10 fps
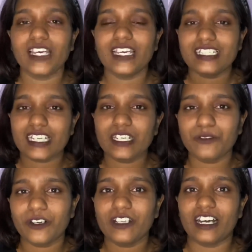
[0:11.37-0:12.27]
Second of
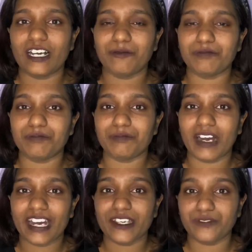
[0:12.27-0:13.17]
all,
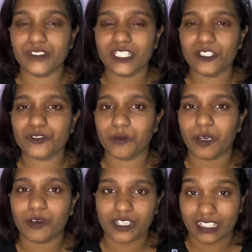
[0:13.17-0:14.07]
my videos from now
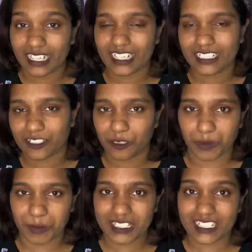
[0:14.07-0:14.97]
on are really just gonna be
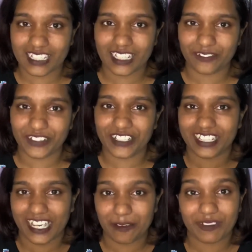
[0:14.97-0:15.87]
me sitting in front of the
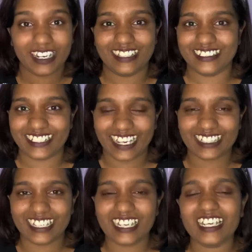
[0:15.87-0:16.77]
camera and
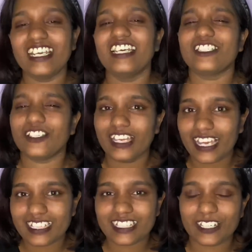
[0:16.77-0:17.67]
ranting. So
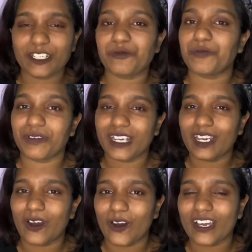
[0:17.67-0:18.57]
yes, they're gonna be pretty
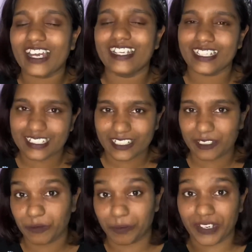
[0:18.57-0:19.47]
long and yes, they're gonna
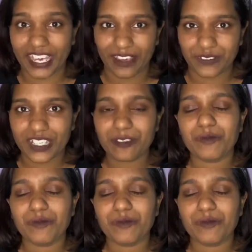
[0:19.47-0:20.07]
be pretty heavy.